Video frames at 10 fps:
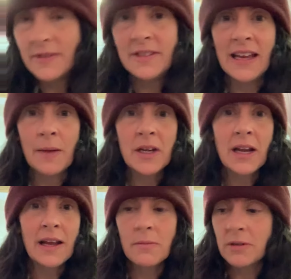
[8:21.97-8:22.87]
Damn it,
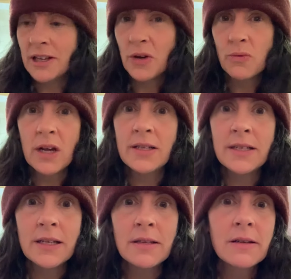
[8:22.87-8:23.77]
I am Leo
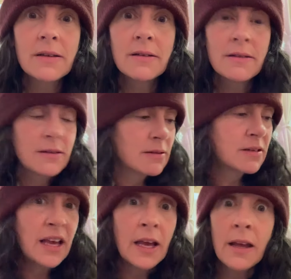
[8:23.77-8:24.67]
rising.
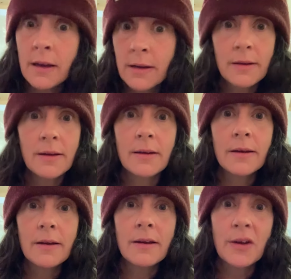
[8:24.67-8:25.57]
Okay?
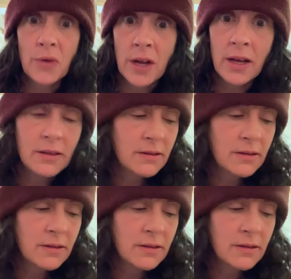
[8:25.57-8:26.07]
Alright?